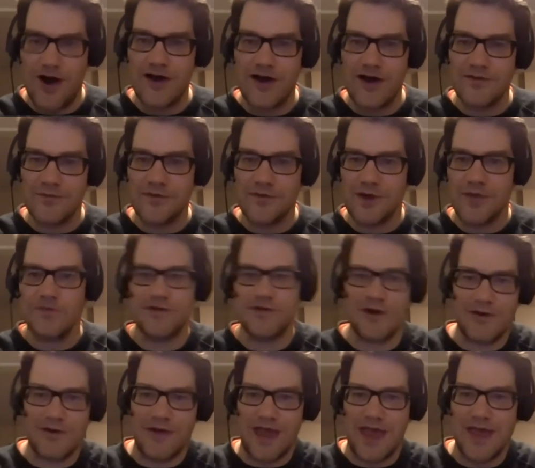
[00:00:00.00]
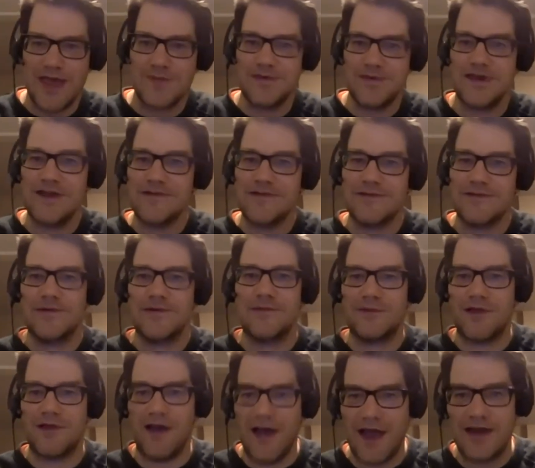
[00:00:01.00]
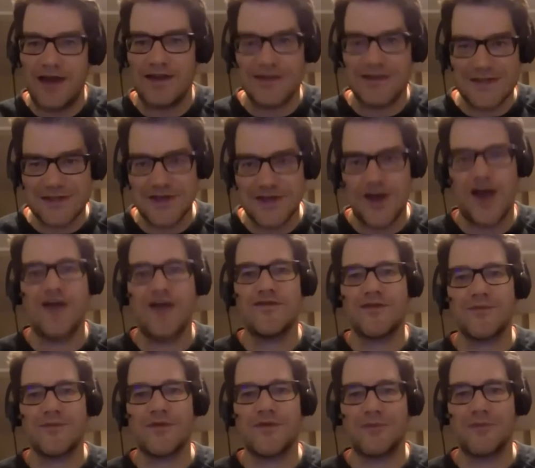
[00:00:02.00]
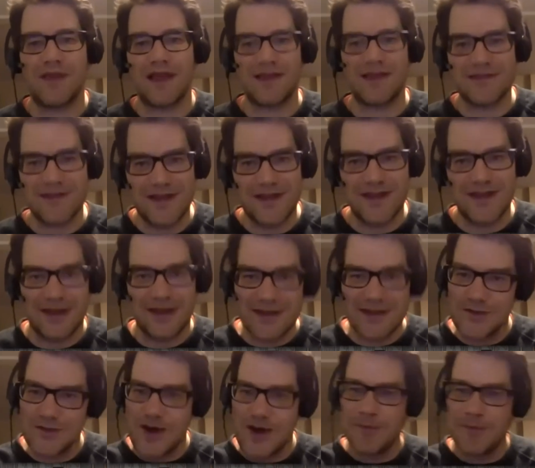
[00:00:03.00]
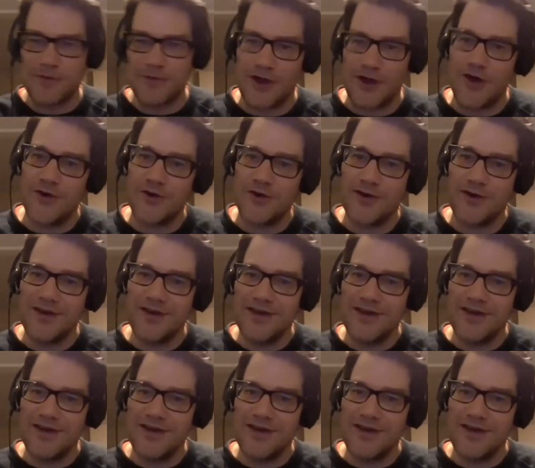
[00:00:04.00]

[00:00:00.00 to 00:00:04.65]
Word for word: CR from crypto, AP from applied, and CO from complexity, and it's Crapco.